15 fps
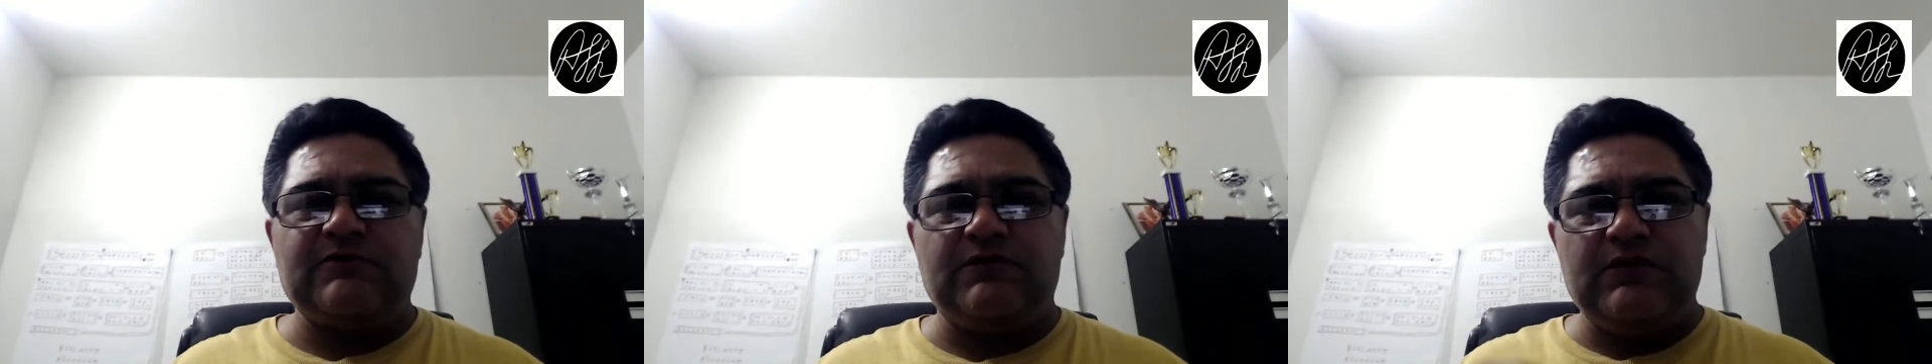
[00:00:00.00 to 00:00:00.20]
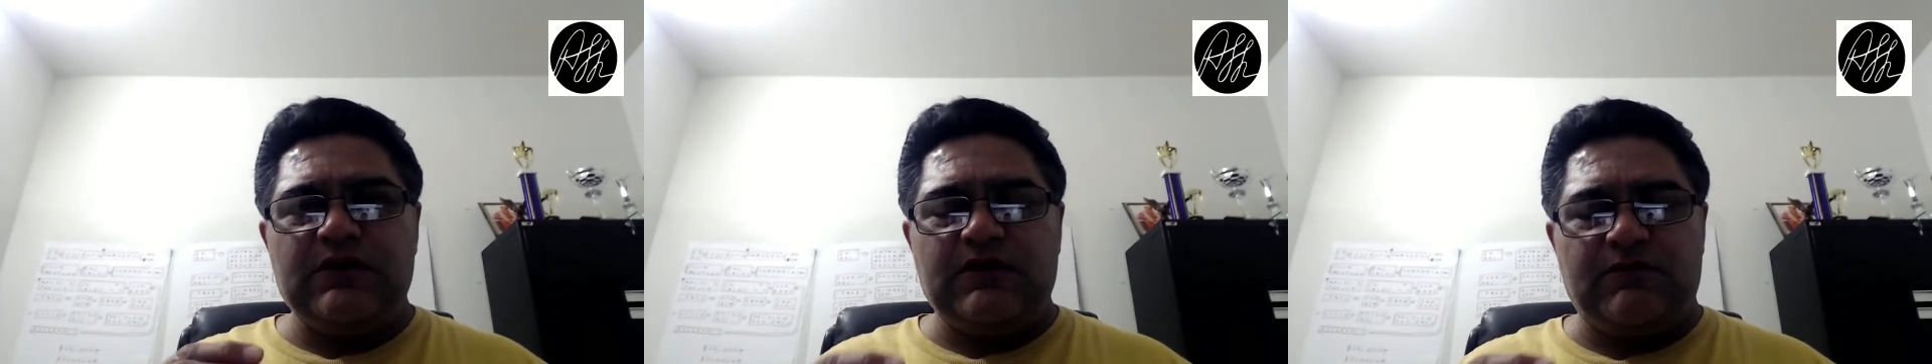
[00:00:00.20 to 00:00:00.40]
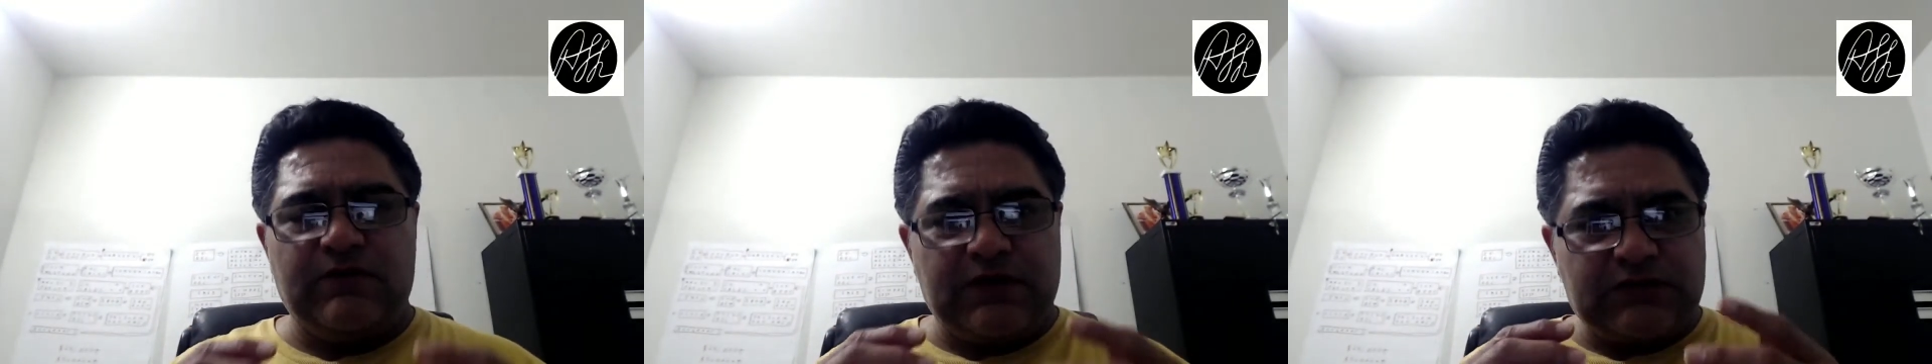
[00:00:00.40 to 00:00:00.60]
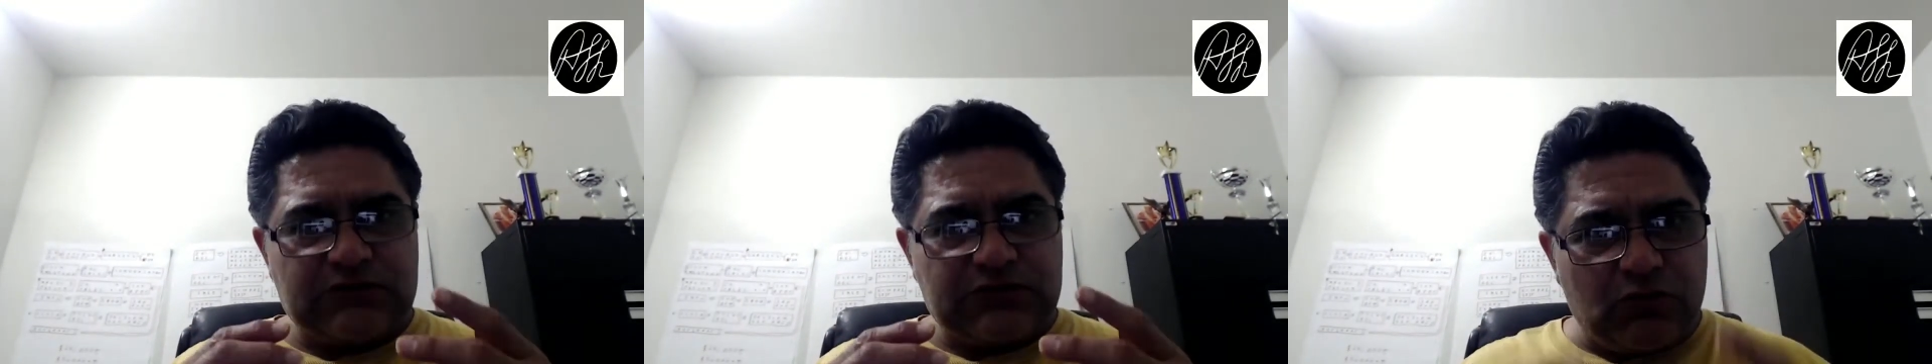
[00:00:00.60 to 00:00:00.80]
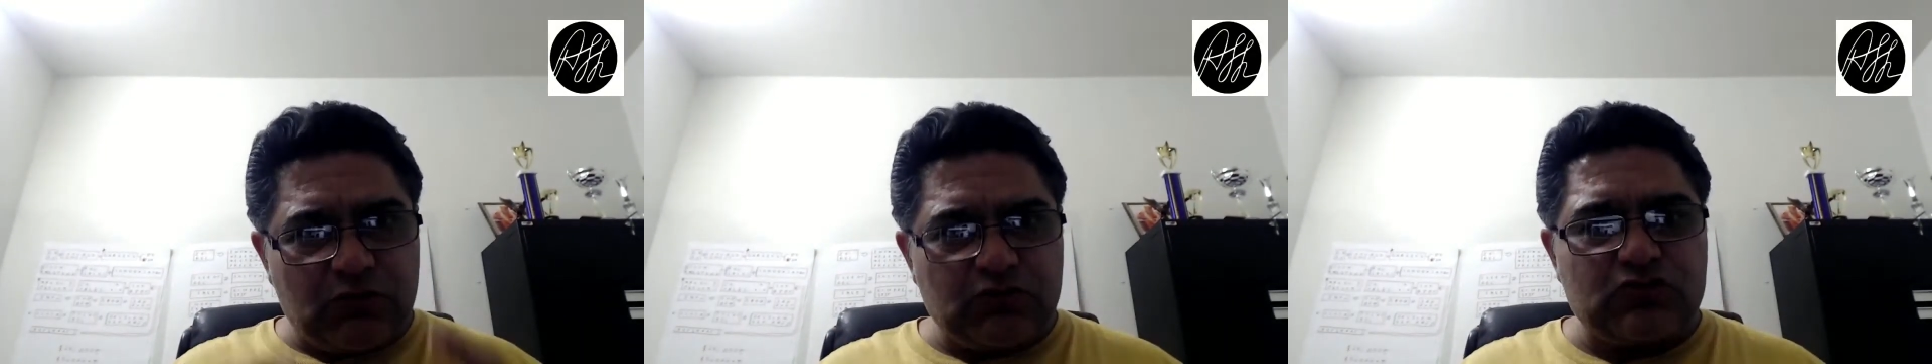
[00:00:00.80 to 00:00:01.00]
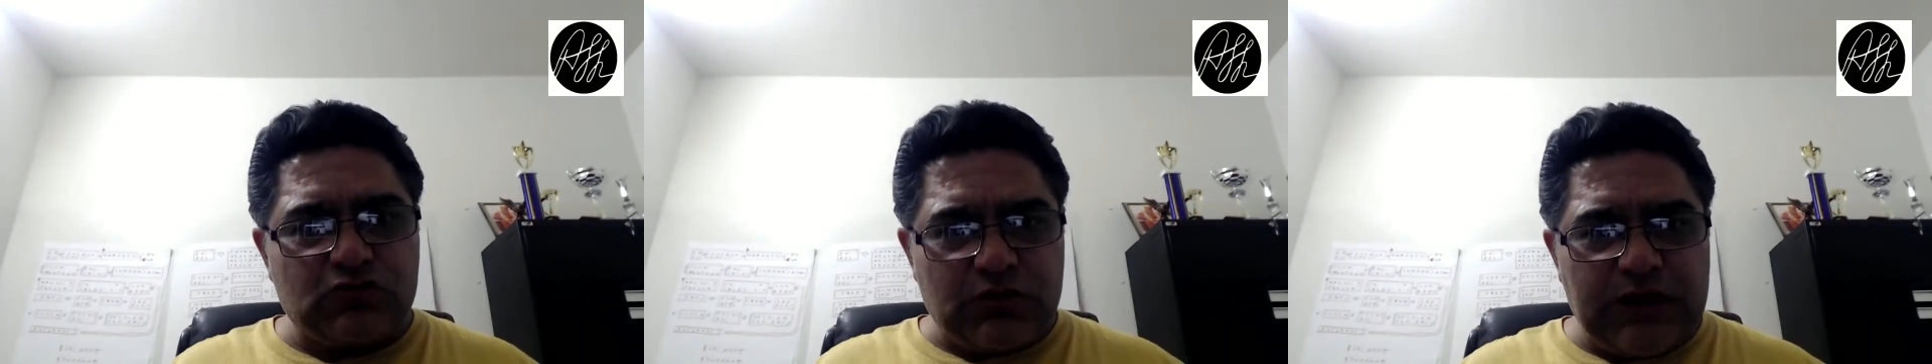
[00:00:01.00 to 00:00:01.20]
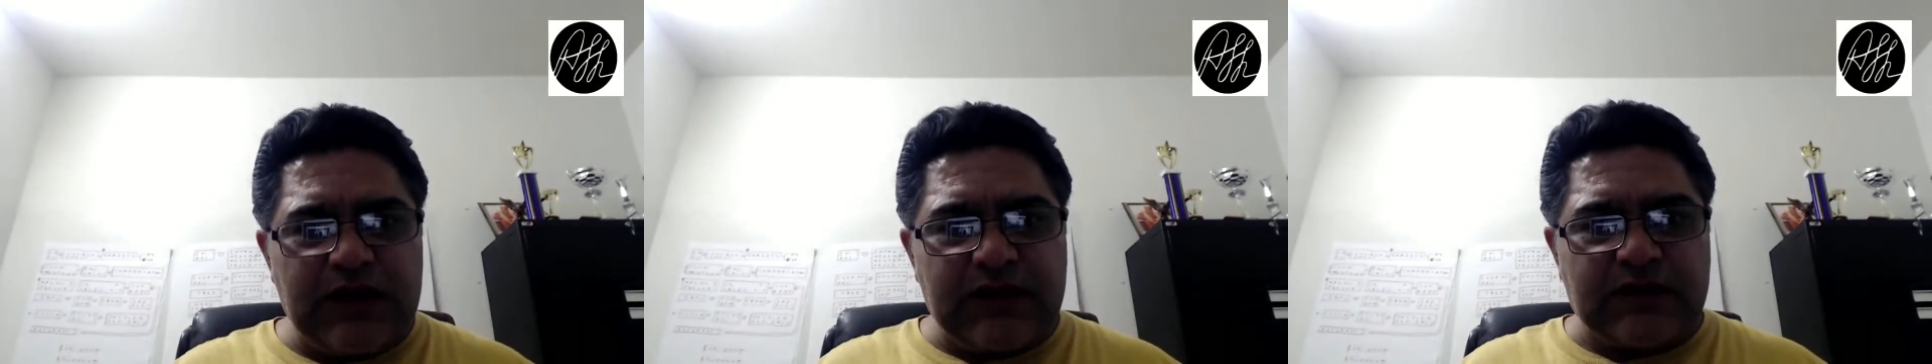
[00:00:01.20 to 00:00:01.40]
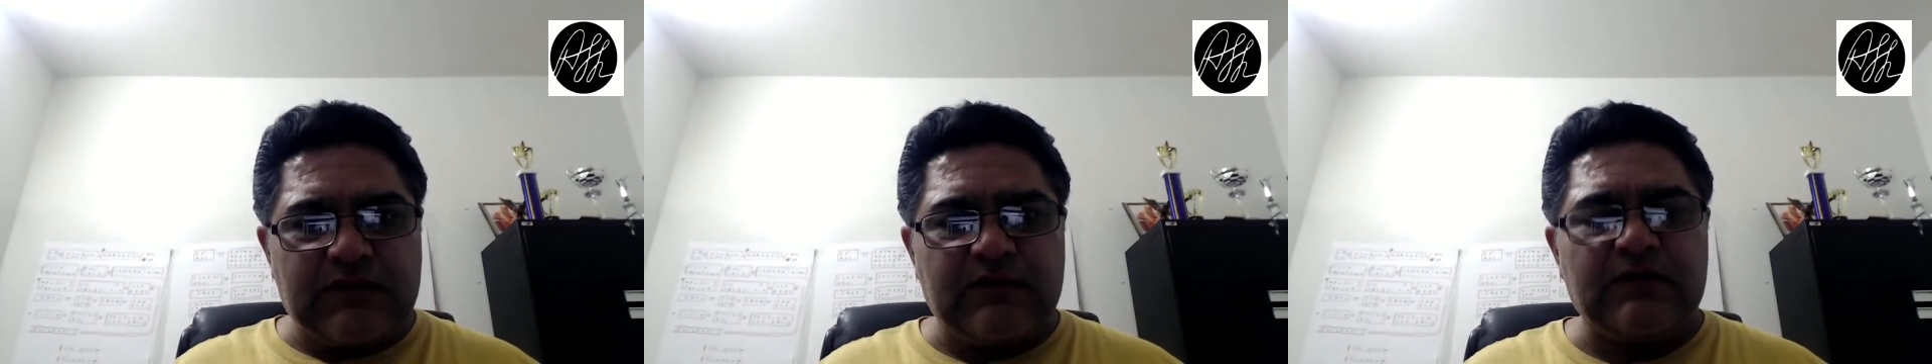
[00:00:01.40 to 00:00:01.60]
we are so
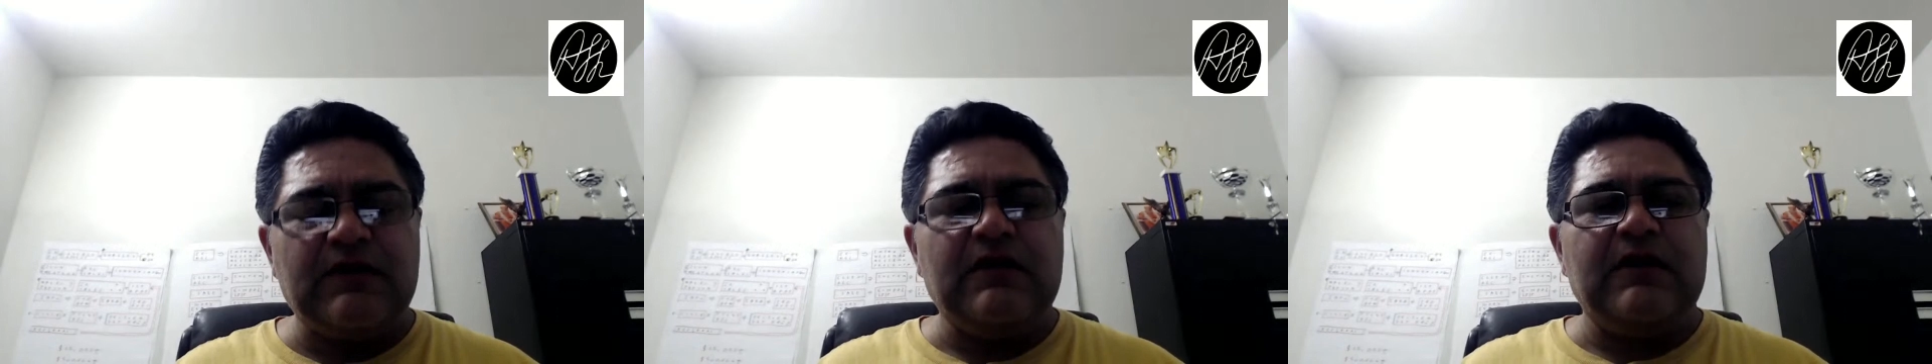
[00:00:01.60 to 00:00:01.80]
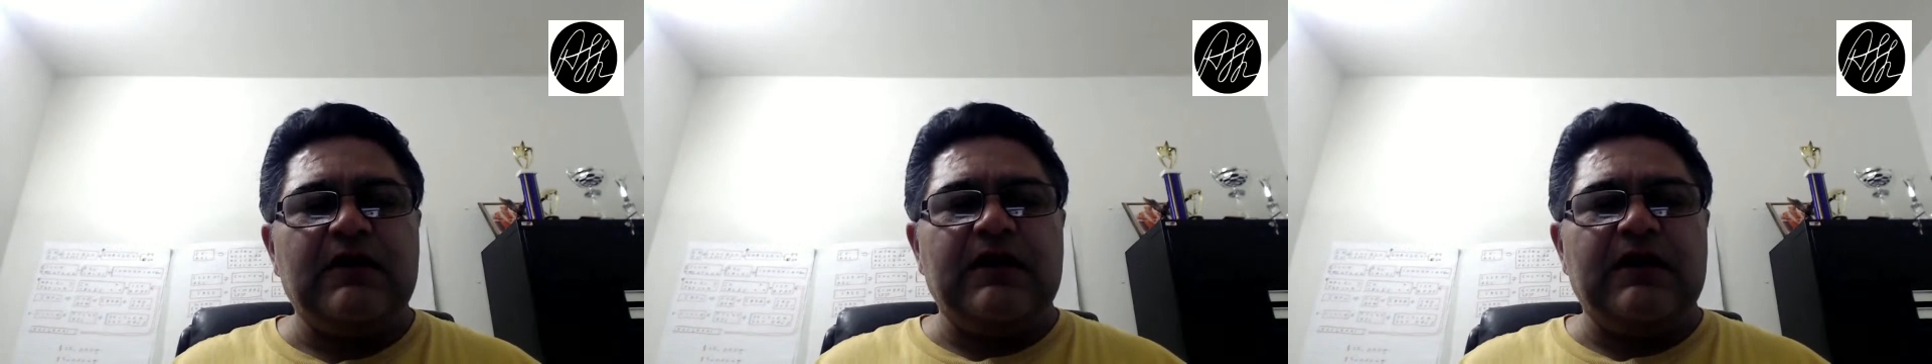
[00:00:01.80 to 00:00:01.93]
trained,